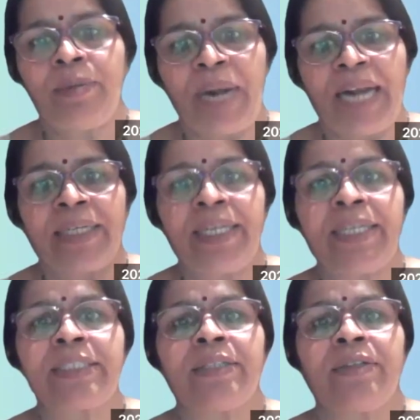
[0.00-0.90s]

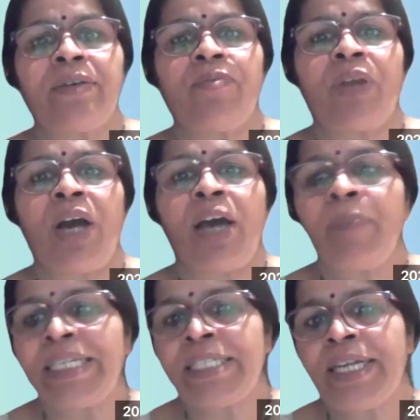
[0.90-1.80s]
practice or
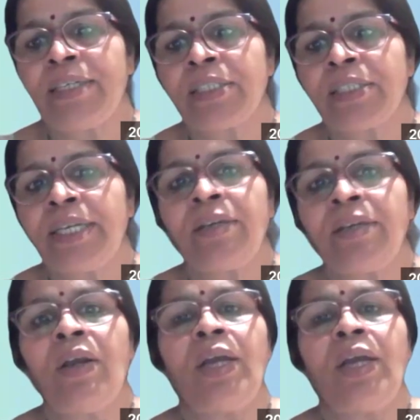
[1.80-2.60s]
bedside nursing.